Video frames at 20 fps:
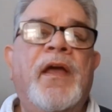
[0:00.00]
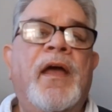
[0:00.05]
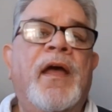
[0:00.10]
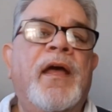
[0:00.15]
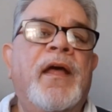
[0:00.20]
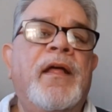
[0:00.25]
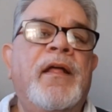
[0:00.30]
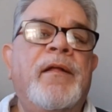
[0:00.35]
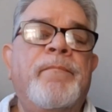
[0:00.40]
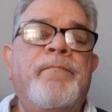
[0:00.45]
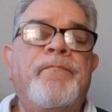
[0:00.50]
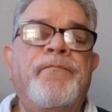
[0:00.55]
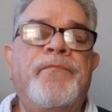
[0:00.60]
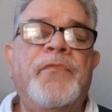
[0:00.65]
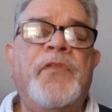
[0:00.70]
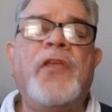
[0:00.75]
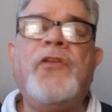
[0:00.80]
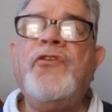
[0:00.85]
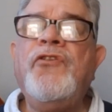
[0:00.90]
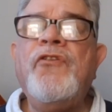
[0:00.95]

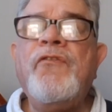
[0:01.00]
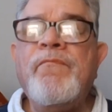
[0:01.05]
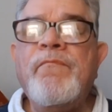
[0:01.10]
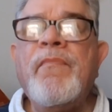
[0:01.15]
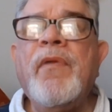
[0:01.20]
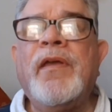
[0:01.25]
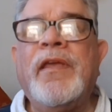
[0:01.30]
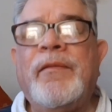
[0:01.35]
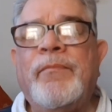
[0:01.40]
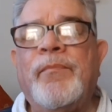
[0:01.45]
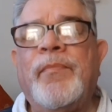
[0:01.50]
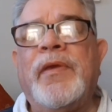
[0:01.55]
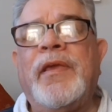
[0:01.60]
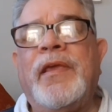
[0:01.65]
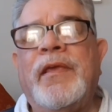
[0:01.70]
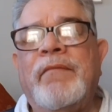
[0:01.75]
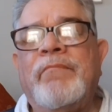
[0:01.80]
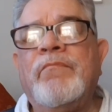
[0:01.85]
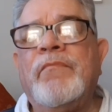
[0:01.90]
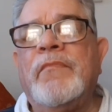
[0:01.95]
you might
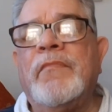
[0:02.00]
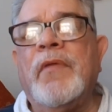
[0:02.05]
be